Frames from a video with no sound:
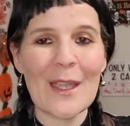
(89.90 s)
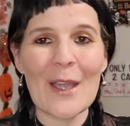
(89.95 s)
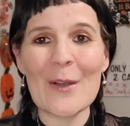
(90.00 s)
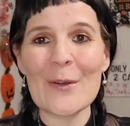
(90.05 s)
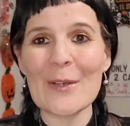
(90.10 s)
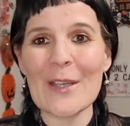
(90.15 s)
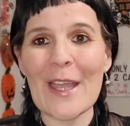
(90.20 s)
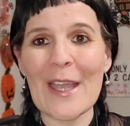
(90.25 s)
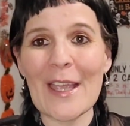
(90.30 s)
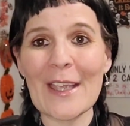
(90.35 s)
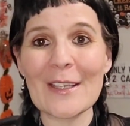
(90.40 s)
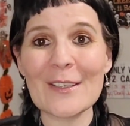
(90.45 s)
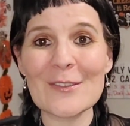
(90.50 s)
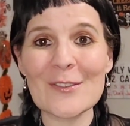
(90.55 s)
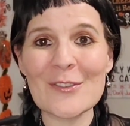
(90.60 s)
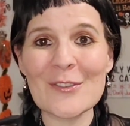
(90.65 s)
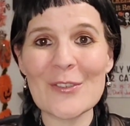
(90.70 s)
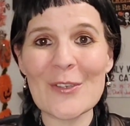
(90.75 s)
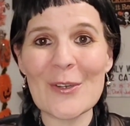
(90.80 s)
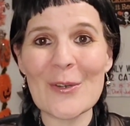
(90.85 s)
Okay,
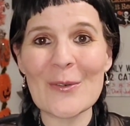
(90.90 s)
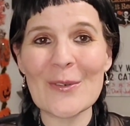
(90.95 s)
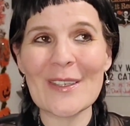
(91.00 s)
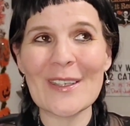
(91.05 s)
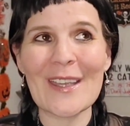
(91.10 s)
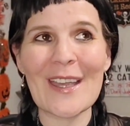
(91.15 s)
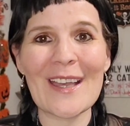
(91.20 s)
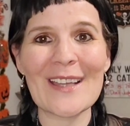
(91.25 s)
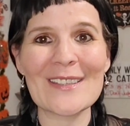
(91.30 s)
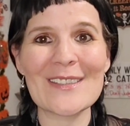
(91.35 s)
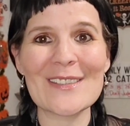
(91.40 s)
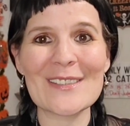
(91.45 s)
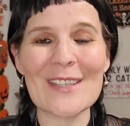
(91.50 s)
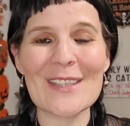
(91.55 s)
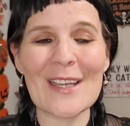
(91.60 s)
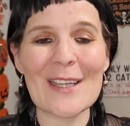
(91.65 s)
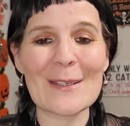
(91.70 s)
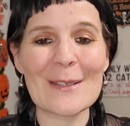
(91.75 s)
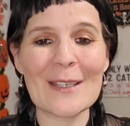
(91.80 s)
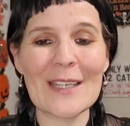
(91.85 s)
so yes,
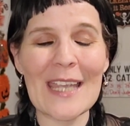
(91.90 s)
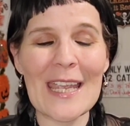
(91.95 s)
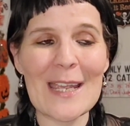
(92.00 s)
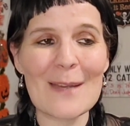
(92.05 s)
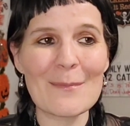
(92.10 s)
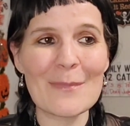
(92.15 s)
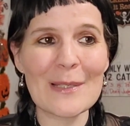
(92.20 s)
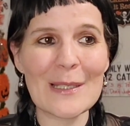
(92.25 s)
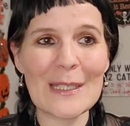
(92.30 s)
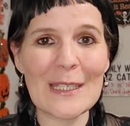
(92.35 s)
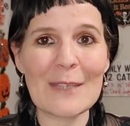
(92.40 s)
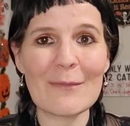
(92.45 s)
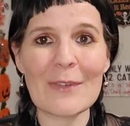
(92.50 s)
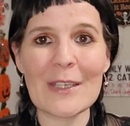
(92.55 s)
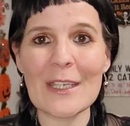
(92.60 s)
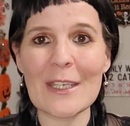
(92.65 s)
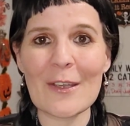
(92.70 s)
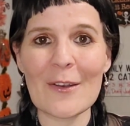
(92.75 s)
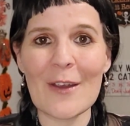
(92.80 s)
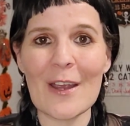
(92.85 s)
I can't believe
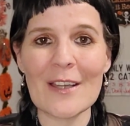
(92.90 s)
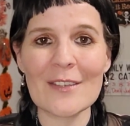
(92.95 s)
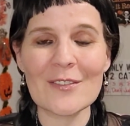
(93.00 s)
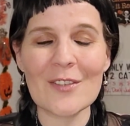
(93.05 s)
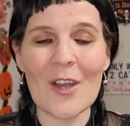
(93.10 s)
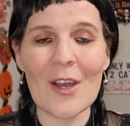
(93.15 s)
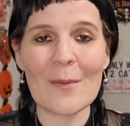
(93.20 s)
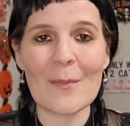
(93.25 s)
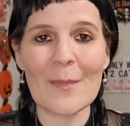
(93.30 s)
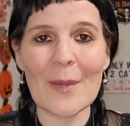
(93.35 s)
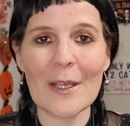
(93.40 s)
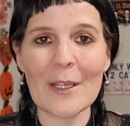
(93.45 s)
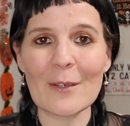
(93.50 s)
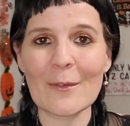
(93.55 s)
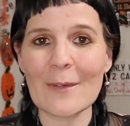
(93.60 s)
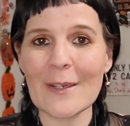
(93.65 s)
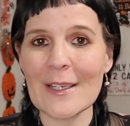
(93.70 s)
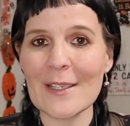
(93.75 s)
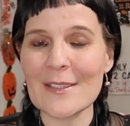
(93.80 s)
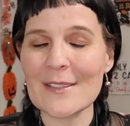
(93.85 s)
a year has gone by
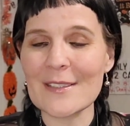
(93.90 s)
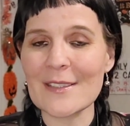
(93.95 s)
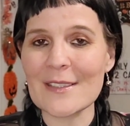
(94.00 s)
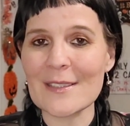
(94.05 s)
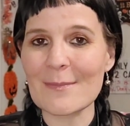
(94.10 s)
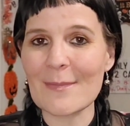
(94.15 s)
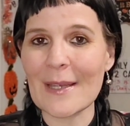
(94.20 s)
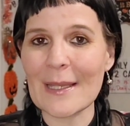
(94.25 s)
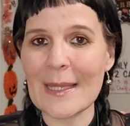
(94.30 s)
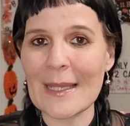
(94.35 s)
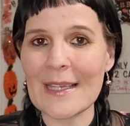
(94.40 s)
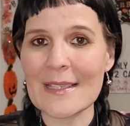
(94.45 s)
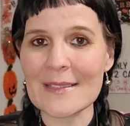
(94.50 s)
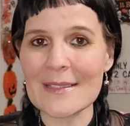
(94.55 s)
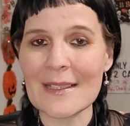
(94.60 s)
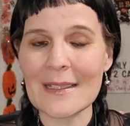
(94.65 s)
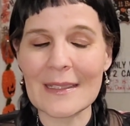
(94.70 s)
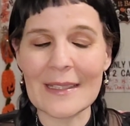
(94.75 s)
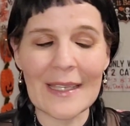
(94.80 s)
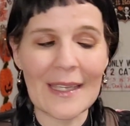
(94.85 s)
already since my
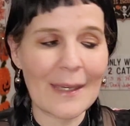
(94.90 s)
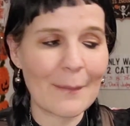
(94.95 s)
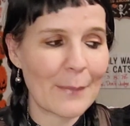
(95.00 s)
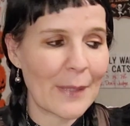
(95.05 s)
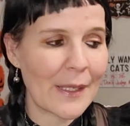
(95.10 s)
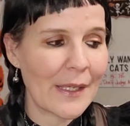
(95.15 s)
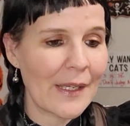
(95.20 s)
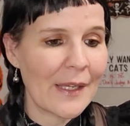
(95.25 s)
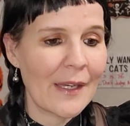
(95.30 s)
last collab